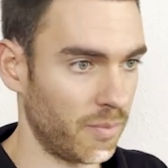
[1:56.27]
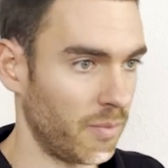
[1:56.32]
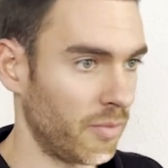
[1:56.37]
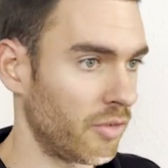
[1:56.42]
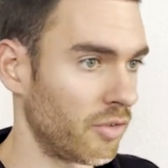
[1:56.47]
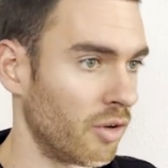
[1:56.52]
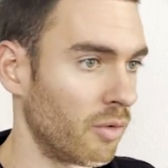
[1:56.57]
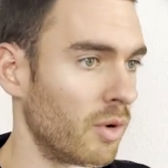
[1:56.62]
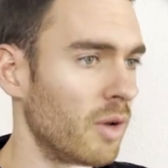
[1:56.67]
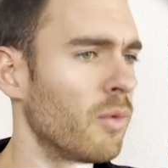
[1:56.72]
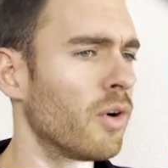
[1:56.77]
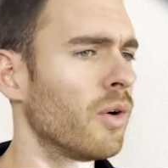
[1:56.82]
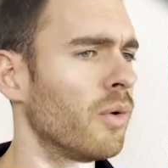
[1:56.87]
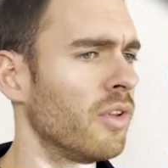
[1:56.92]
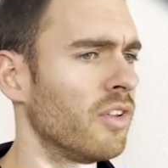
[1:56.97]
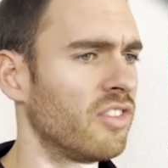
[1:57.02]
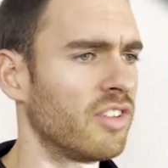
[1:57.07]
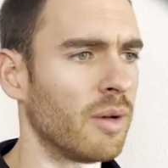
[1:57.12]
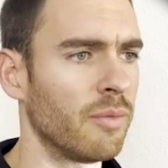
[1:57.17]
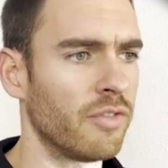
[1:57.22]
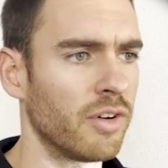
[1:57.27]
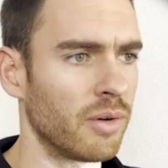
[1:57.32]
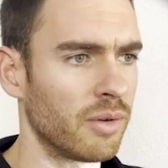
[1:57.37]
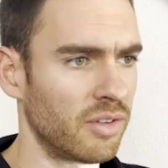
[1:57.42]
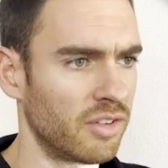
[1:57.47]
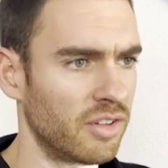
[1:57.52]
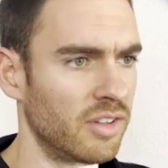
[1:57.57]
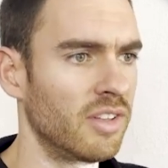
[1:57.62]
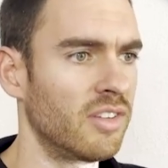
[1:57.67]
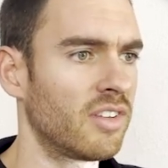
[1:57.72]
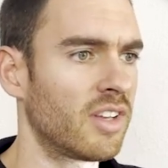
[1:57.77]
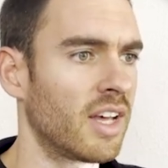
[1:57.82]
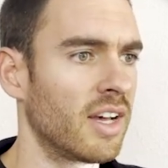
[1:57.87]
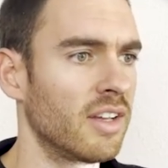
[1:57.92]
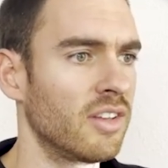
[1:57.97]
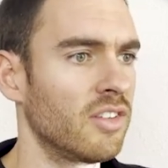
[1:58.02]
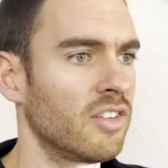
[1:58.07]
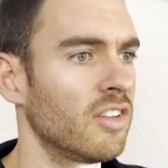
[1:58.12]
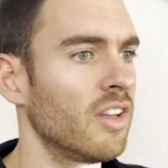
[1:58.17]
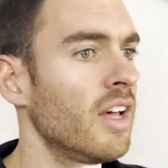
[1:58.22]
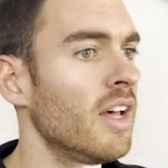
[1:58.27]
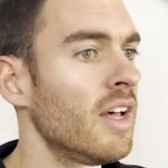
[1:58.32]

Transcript: So we want all the subfolders in this case,